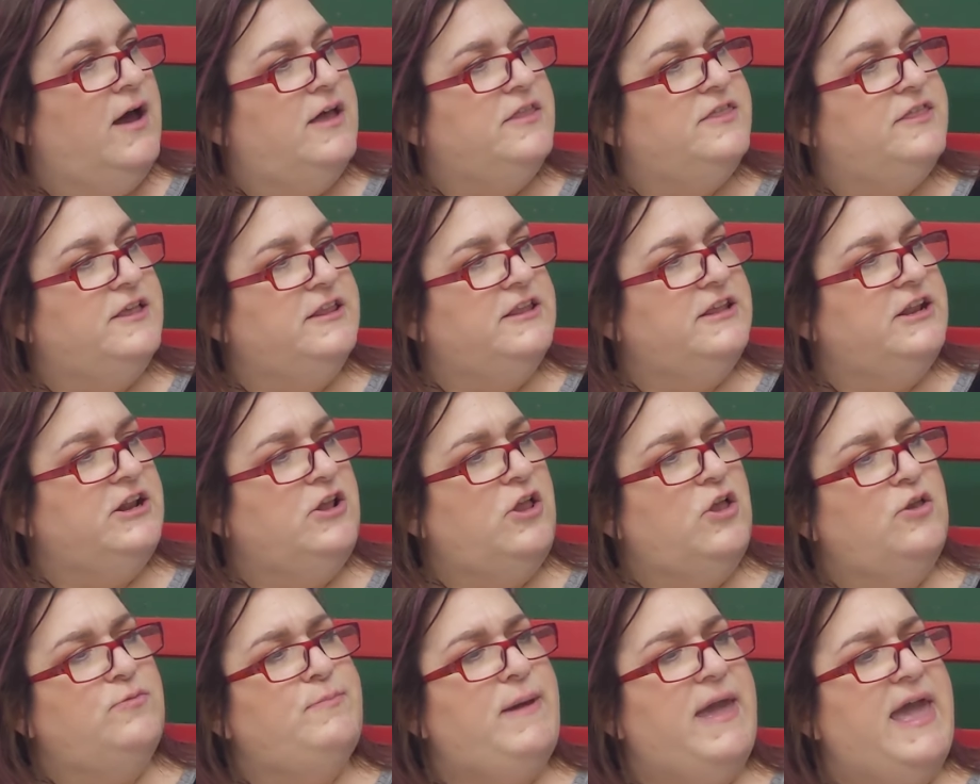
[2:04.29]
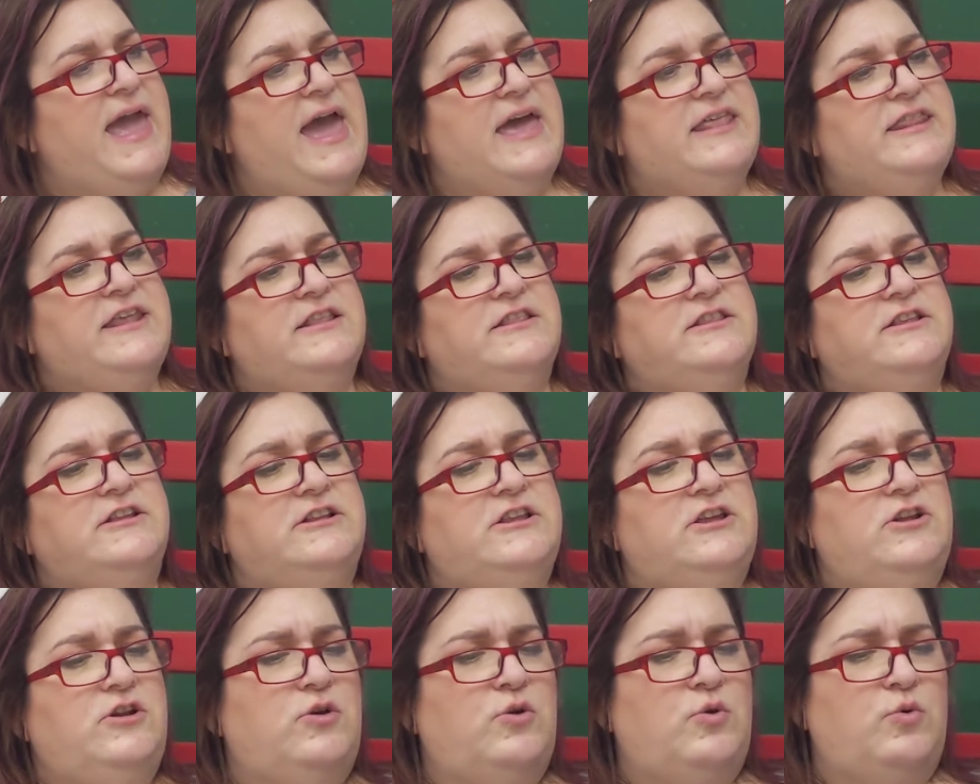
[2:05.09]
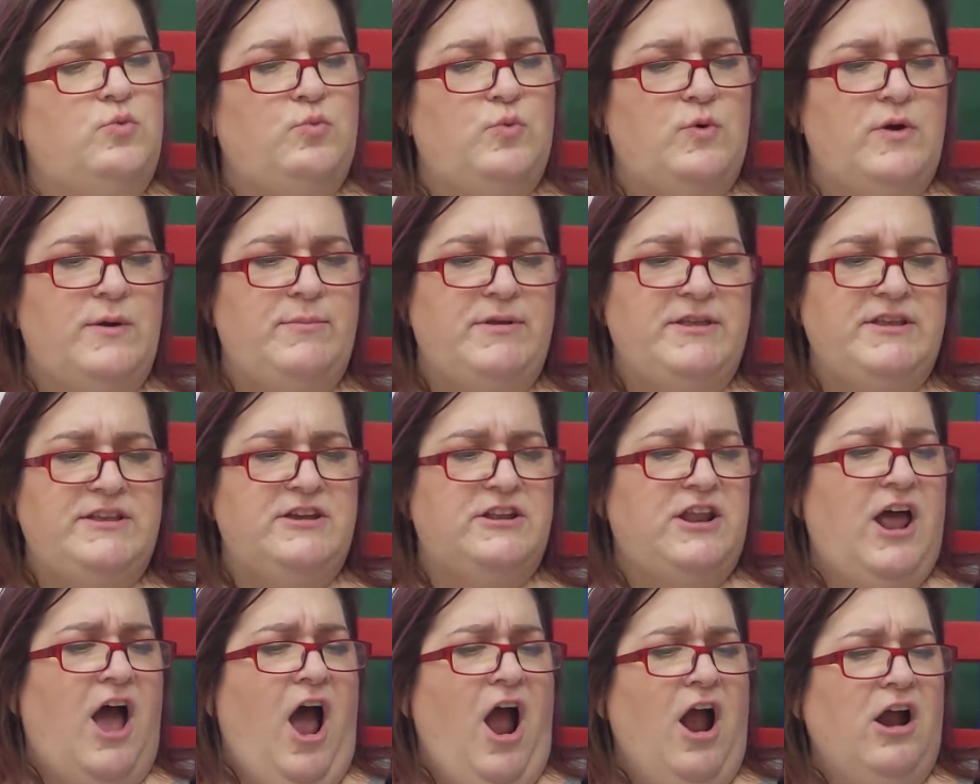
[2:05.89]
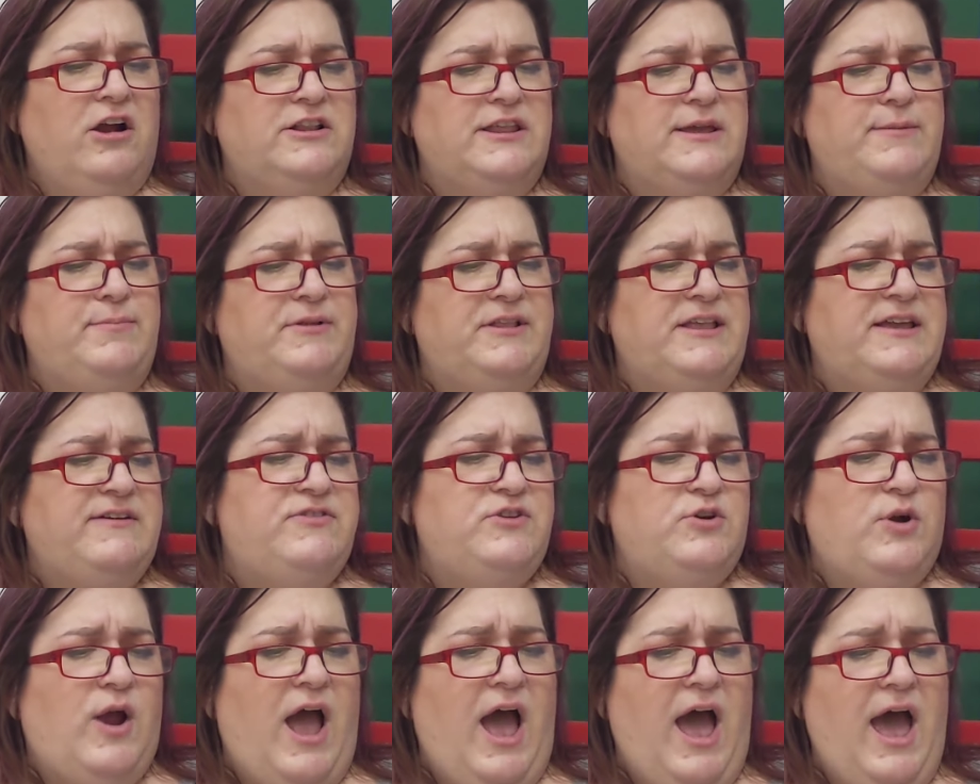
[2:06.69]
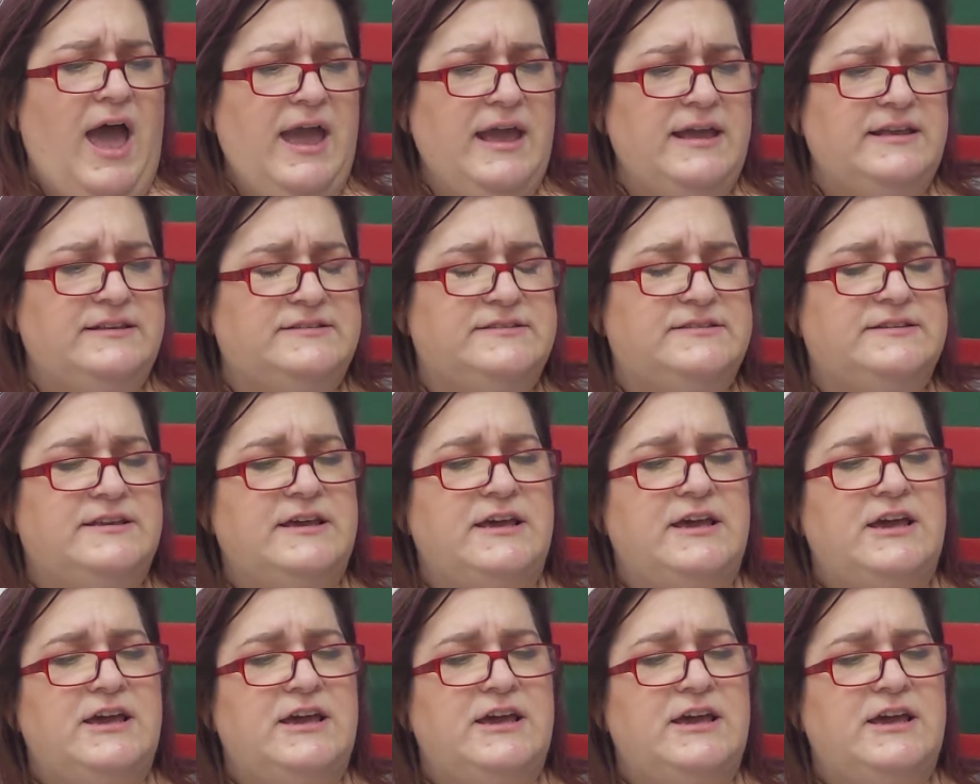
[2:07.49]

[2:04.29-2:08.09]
The little old man and the little woman could hardly believe their eyes.